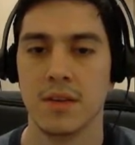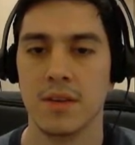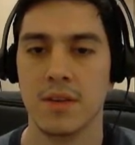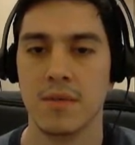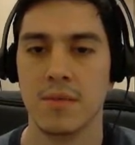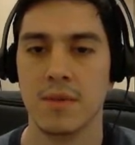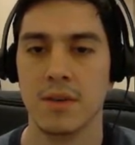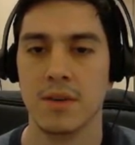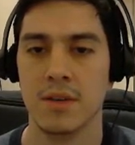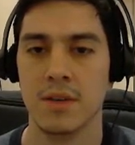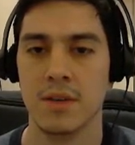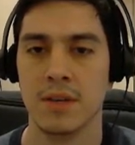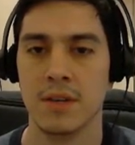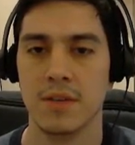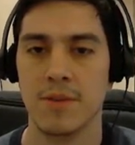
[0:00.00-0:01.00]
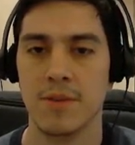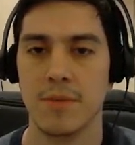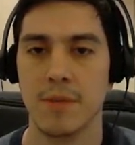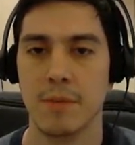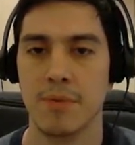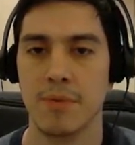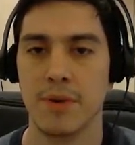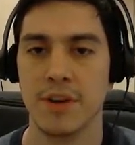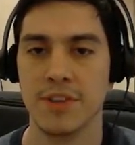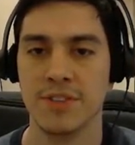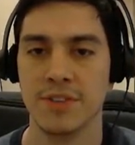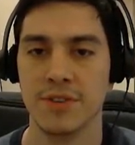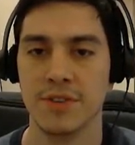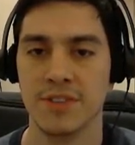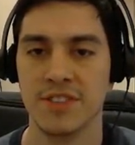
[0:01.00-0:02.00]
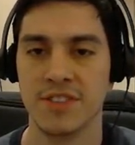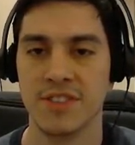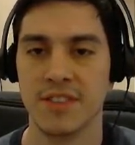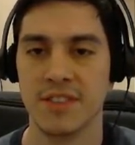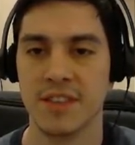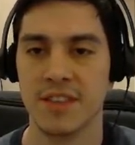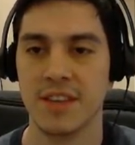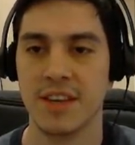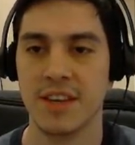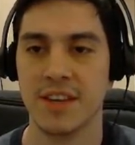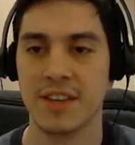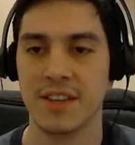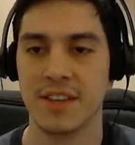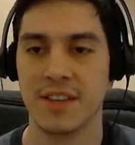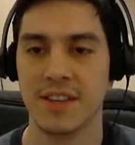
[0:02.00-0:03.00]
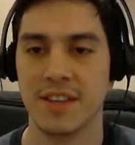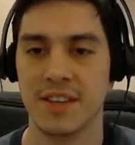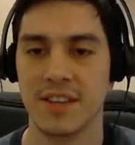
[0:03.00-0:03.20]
Come on, for my pride of an nurse, kill it.